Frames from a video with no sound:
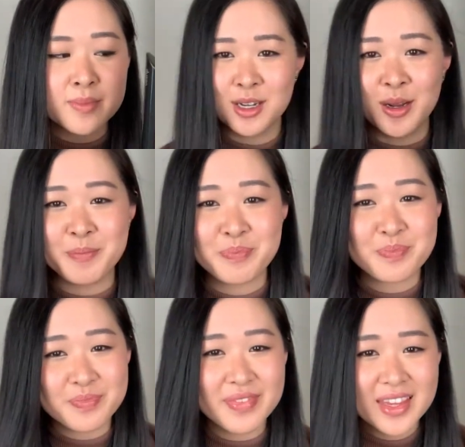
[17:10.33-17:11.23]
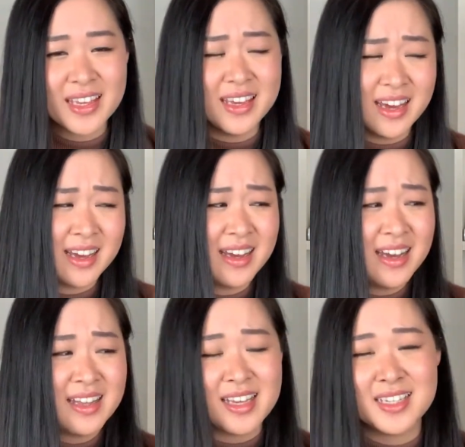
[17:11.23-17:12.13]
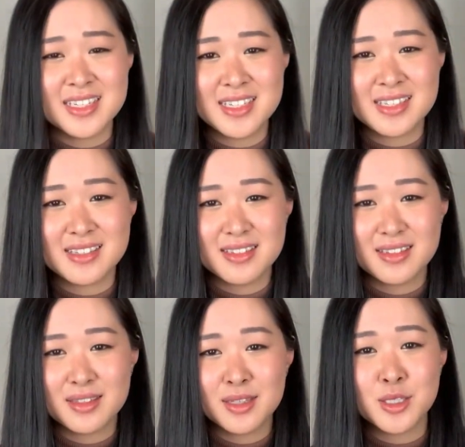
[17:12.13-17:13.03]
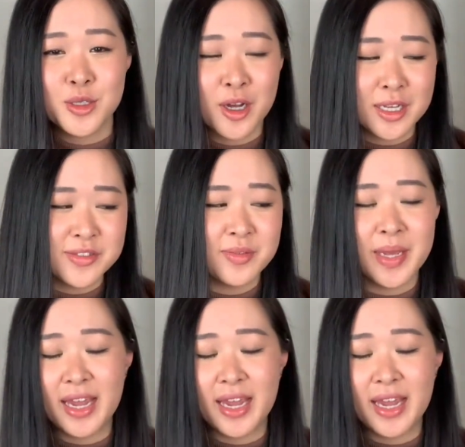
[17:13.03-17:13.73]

So yeah, that's just the two cons for me.